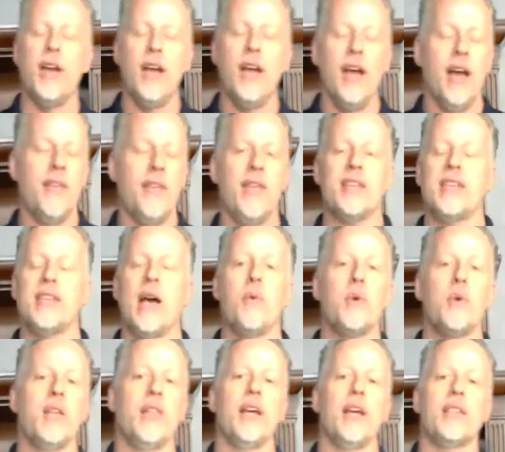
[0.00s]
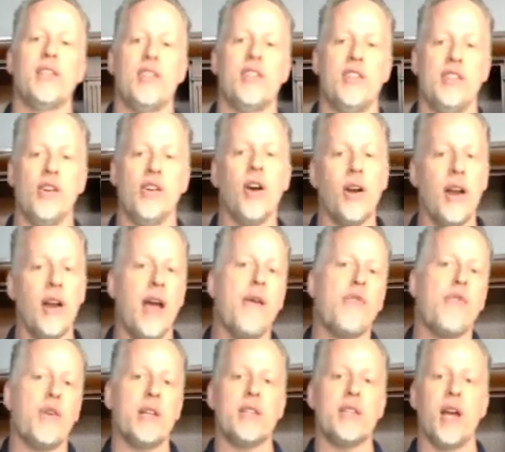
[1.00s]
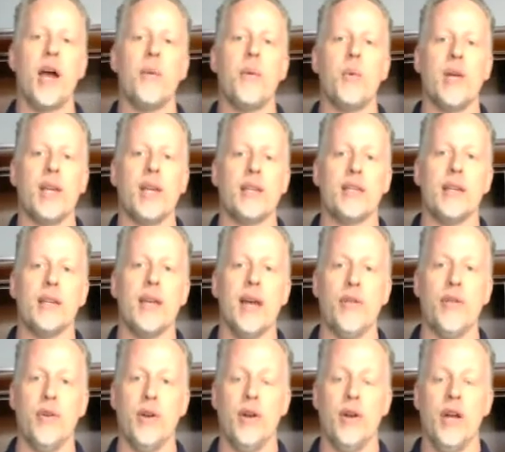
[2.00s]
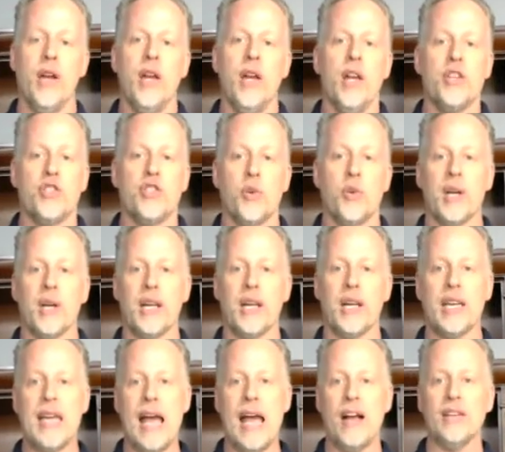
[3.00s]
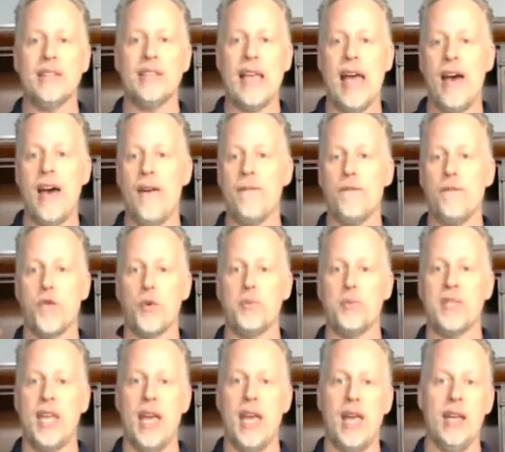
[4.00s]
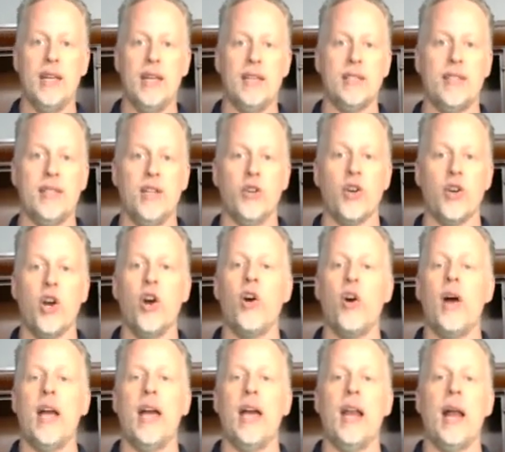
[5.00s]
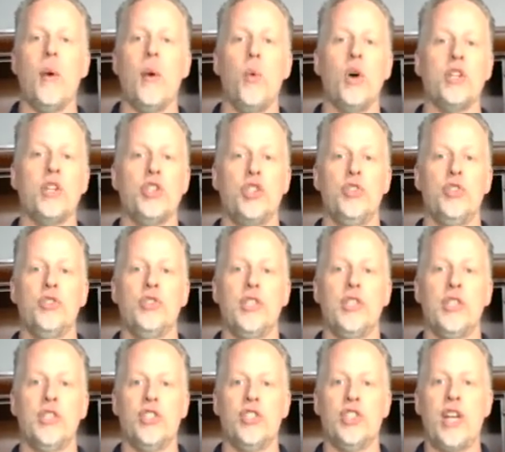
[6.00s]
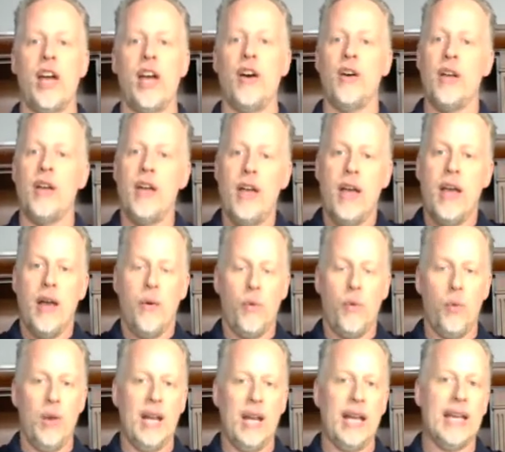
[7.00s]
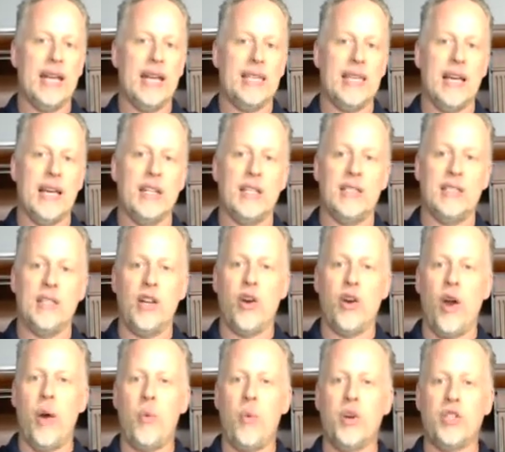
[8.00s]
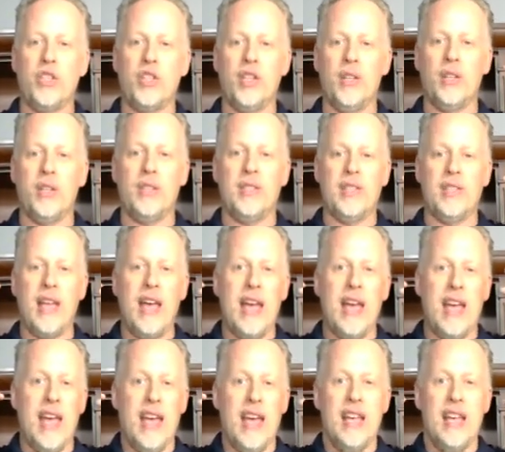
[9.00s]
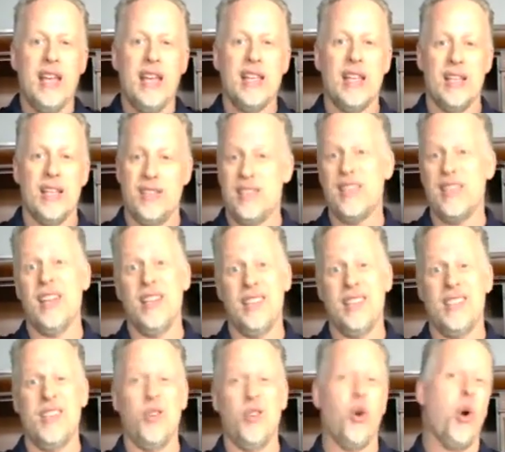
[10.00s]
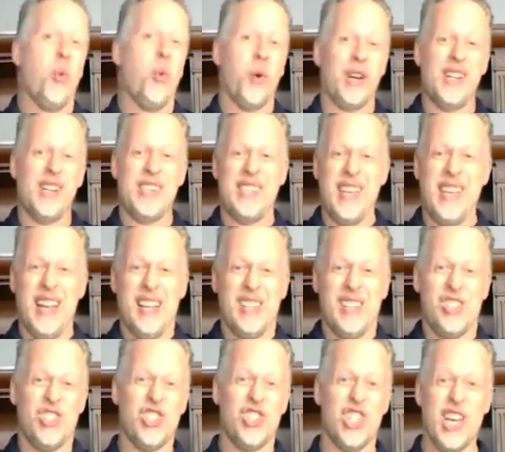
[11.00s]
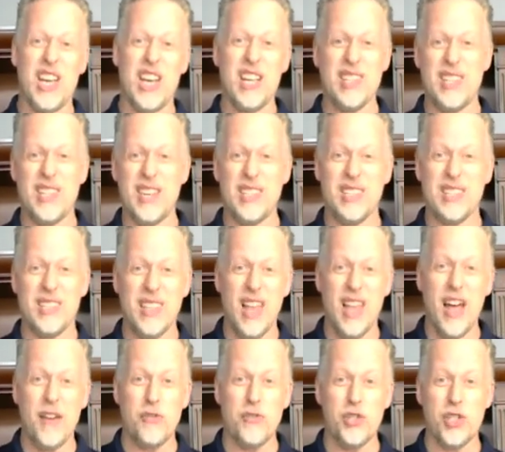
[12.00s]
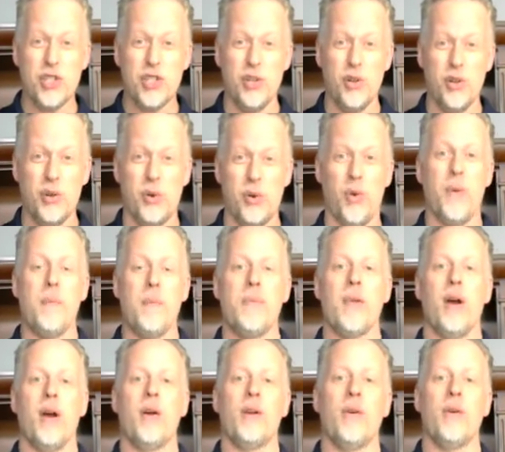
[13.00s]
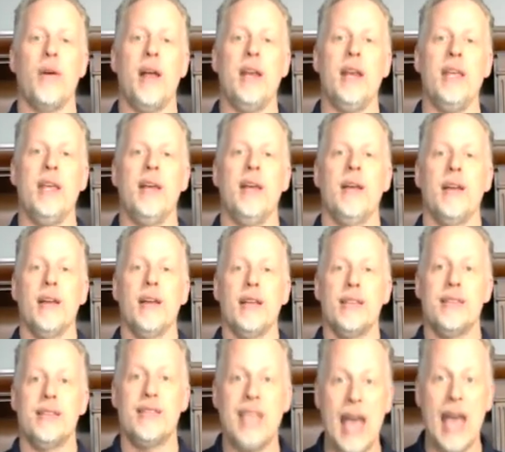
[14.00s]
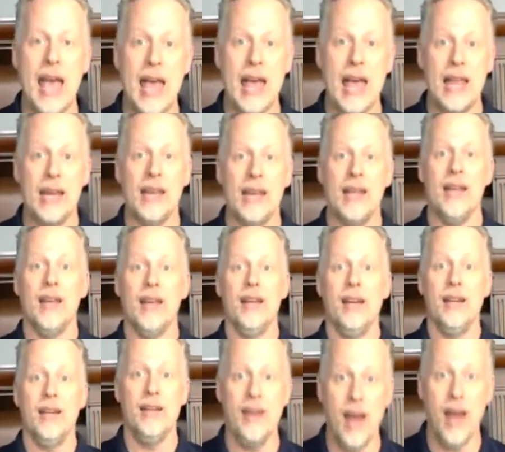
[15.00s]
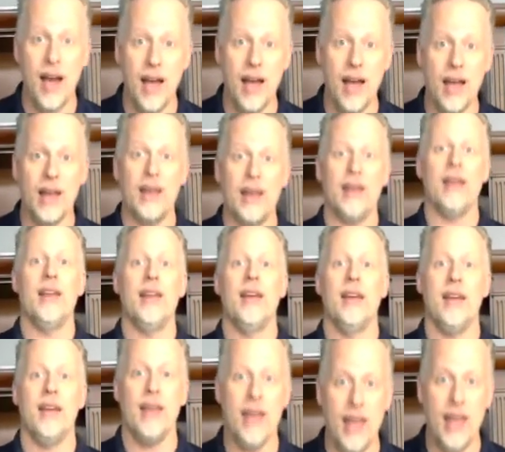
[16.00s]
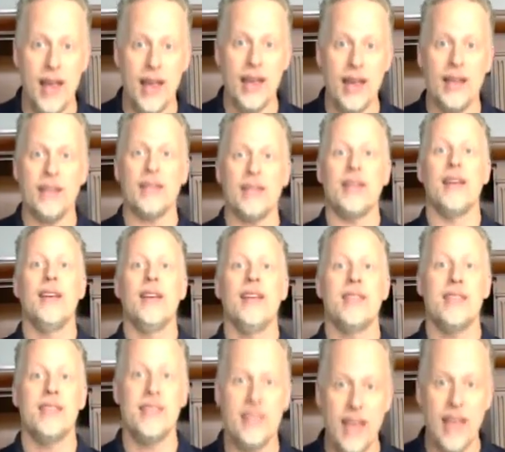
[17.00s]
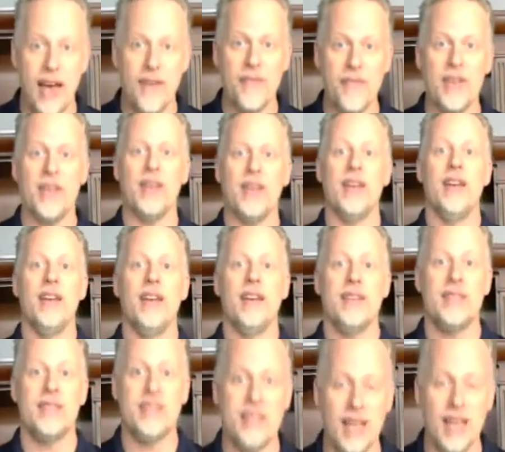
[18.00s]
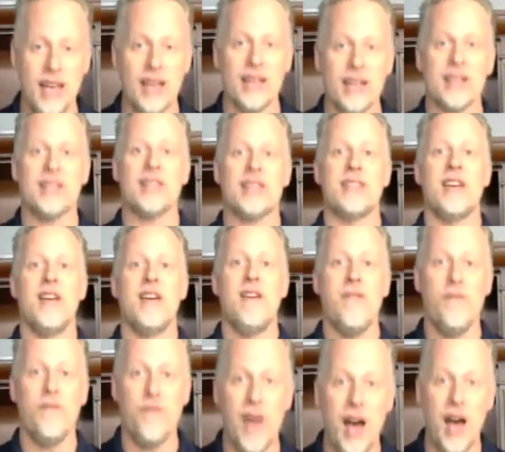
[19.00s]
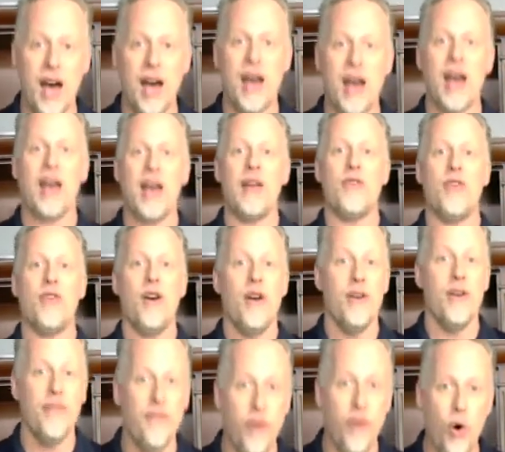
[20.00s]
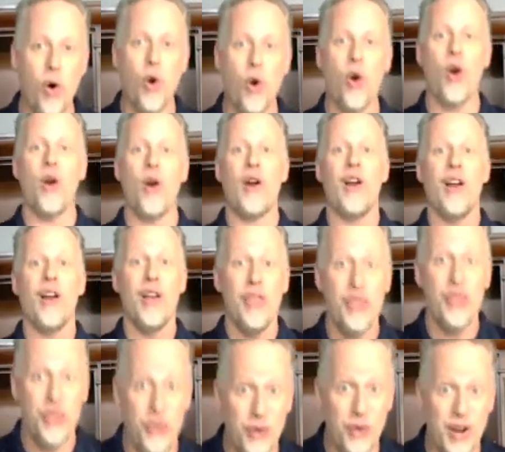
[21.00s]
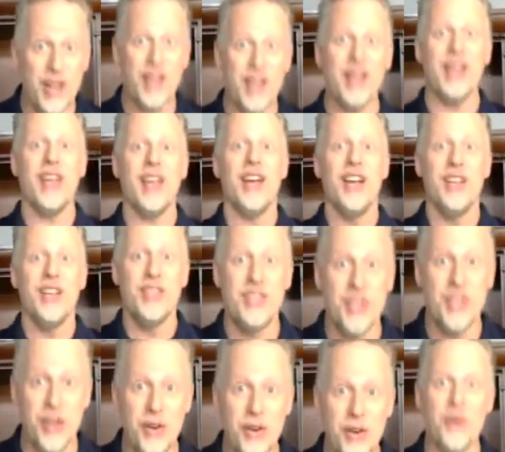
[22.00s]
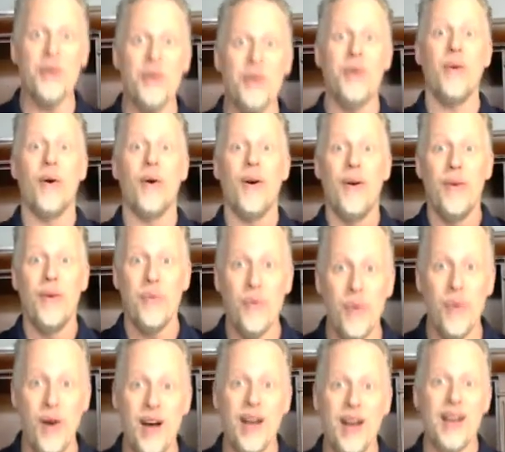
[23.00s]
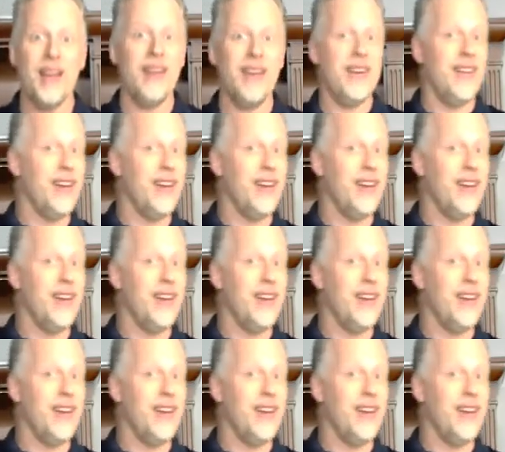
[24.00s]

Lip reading: And that's how we like to start every time we get together. So we're going to count down from 10 to 0. And I want you to shout, when I get down to 0, I want you to say, instead of 0, we're going to say, Jesus loves you. Are you ready? 10, 9, 8, 7, 6, 5, 4, 3, 2, 1.